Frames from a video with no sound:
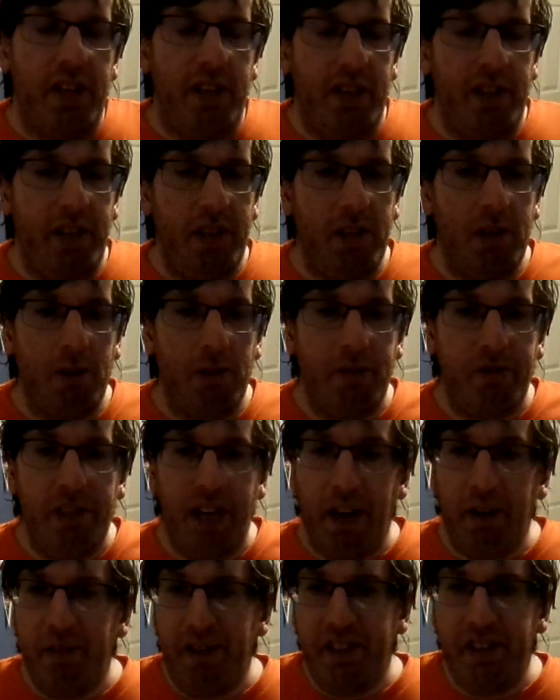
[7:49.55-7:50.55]
you know,
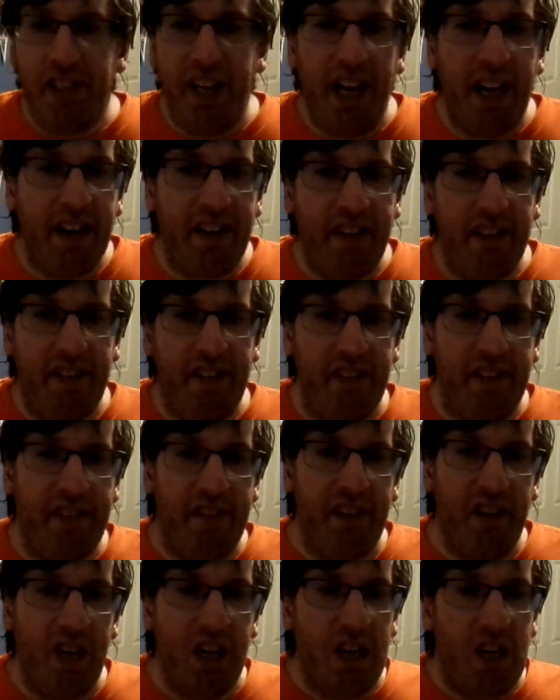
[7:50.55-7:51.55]
down to
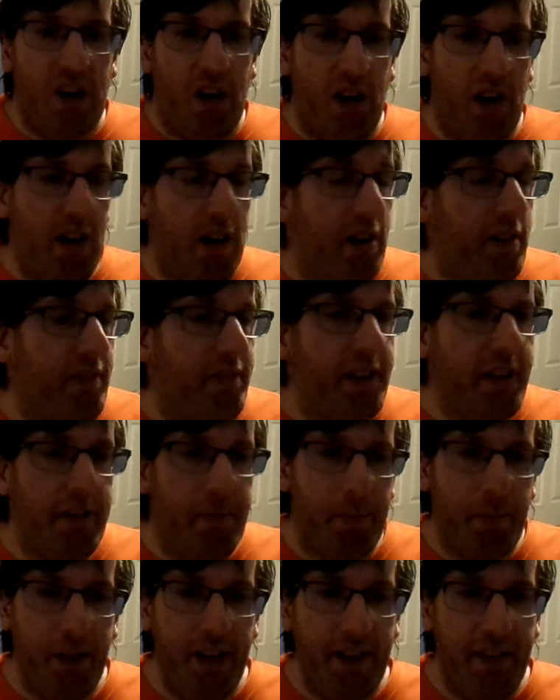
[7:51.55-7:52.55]
Texas, all these
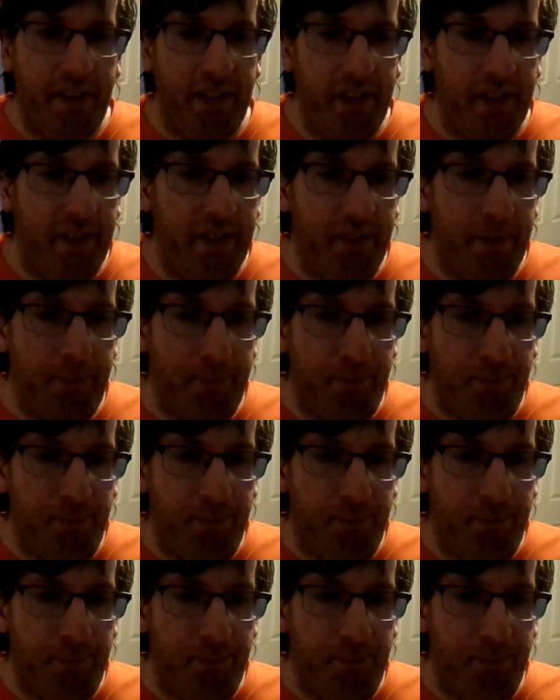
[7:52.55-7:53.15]
places.